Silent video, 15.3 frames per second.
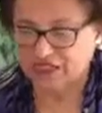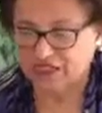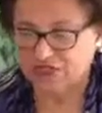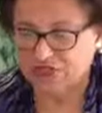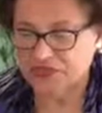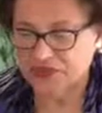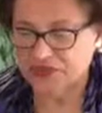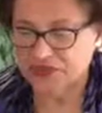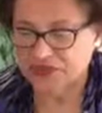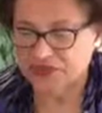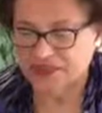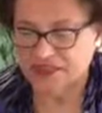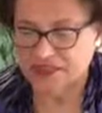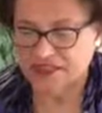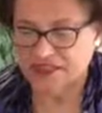of
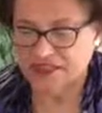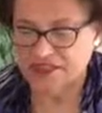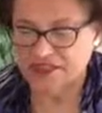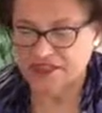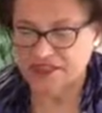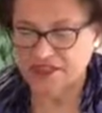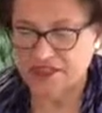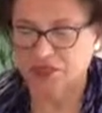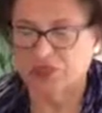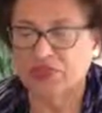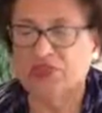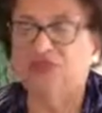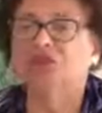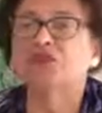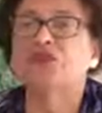spirit to
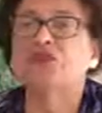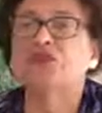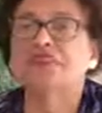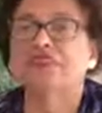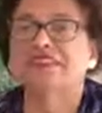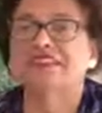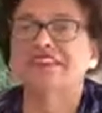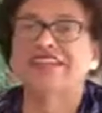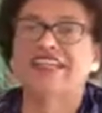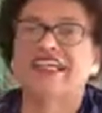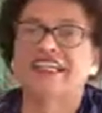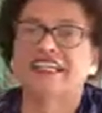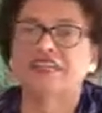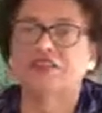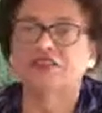bring forth the
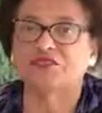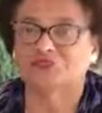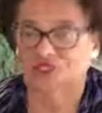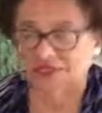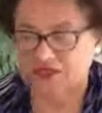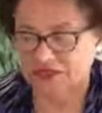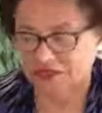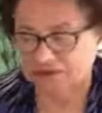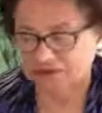desired result.